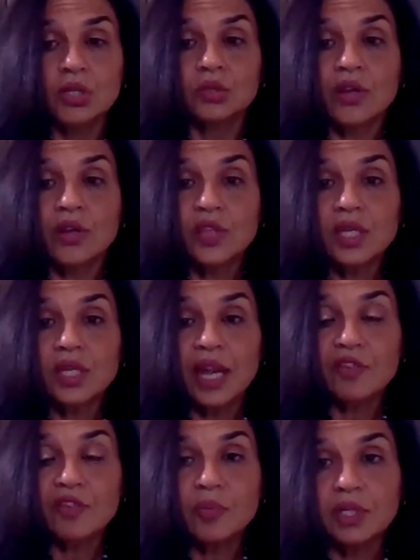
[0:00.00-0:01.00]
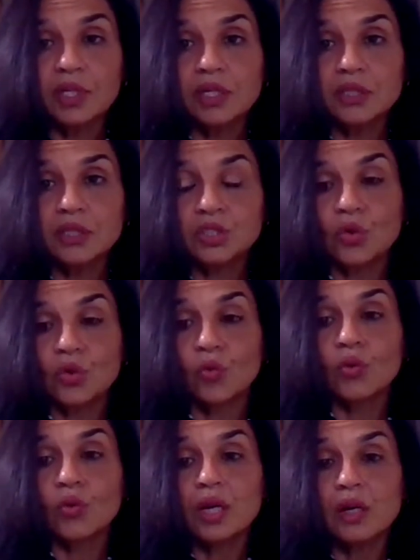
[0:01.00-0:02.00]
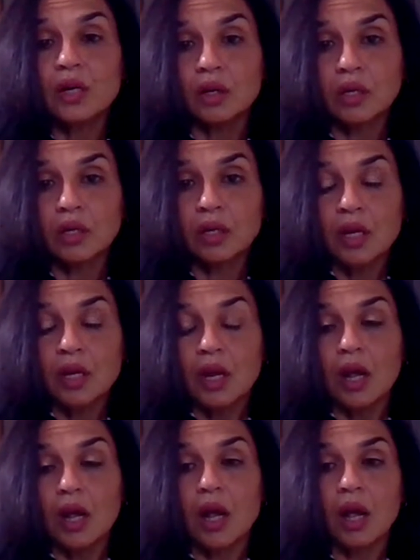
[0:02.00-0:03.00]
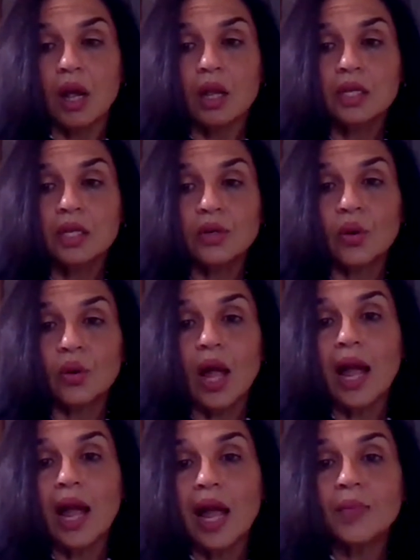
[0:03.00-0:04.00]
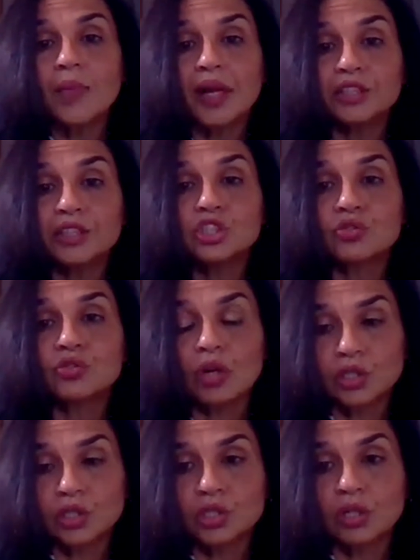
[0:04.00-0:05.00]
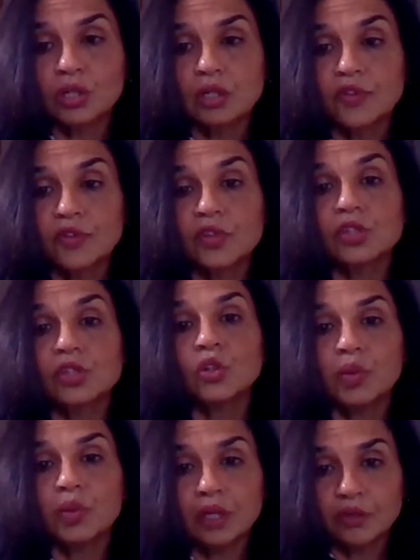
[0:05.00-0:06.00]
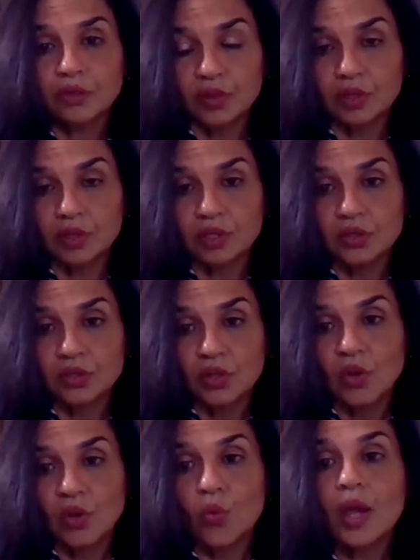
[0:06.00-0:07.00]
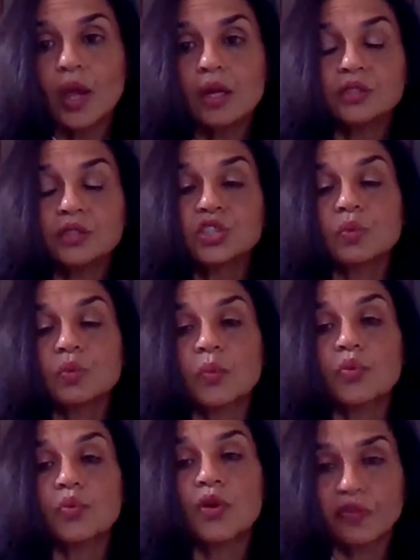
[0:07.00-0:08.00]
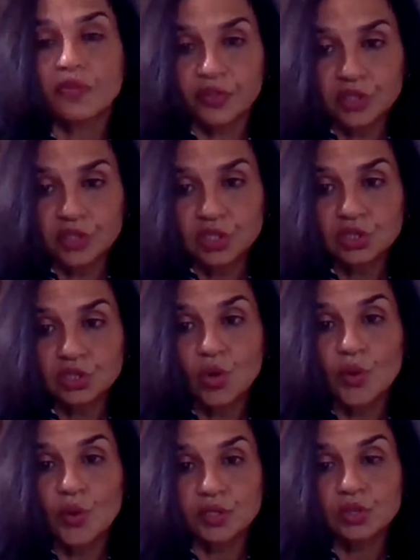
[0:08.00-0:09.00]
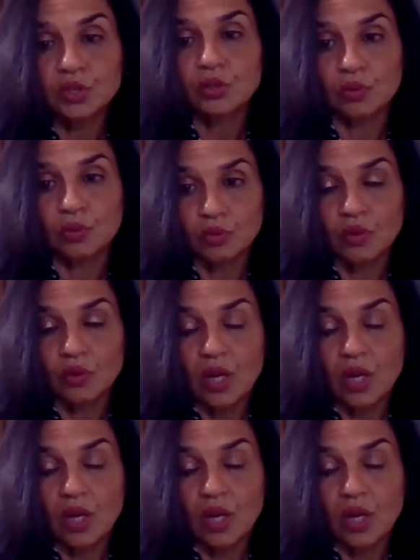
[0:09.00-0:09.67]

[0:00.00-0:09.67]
So I think everybody needs to relook, am I structured for the new behaviors? Where are consumer preferences going to go?